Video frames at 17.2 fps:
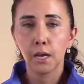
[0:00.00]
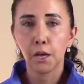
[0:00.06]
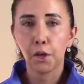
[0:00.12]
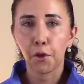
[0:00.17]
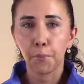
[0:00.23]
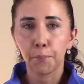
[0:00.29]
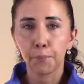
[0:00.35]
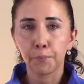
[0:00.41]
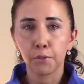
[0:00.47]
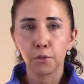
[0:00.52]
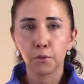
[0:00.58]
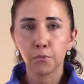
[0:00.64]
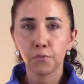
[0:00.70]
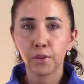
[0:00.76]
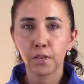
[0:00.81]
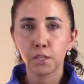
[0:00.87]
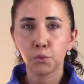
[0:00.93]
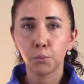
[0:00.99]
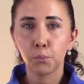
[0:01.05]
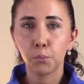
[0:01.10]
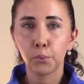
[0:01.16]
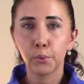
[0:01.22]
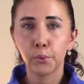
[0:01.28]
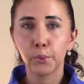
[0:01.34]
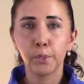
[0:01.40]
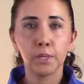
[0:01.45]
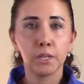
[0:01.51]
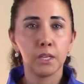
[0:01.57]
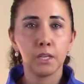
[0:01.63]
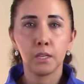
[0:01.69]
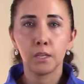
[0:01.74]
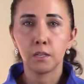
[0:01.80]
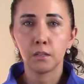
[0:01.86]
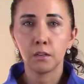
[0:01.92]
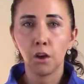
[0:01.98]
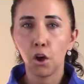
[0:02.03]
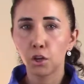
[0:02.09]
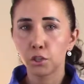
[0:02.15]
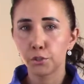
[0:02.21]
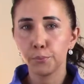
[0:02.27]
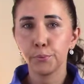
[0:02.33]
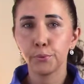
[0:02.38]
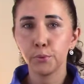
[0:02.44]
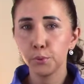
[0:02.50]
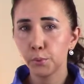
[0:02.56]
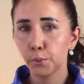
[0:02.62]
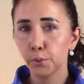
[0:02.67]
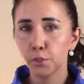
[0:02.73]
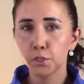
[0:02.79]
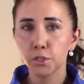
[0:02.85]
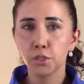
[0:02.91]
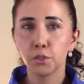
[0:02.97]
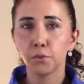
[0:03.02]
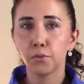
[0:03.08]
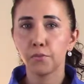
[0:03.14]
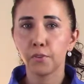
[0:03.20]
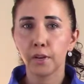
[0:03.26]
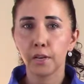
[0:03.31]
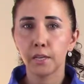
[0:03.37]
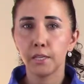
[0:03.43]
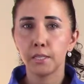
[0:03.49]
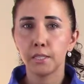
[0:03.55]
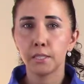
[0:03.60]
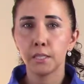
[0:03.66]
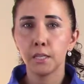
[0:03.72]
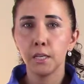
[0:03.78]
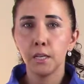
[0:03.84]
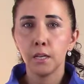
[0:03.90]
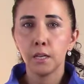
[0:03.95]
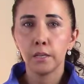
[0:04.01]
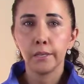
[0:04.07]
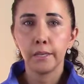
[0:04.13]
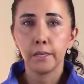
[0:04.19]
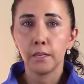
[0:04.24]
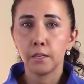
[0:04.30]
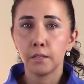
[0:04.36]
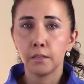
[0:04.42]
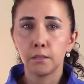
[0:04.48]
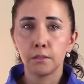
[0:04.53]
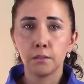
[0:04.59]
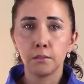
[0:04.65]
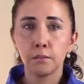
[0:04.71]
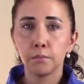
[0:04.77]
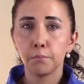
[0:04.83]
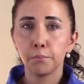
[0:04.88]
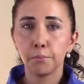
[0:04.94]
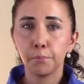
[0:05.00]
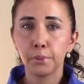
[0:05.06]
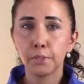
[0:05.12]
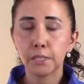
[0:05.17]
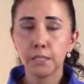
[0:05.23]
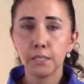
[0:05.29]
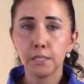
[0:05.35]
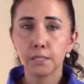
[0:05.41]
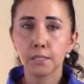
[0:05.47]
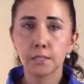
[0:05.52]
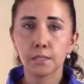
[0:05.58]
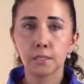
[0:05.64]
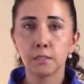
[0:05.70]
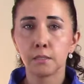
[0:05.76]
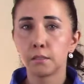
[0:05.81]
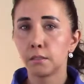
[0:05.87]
You'll find wood in entrepreneurs. You'll find in police,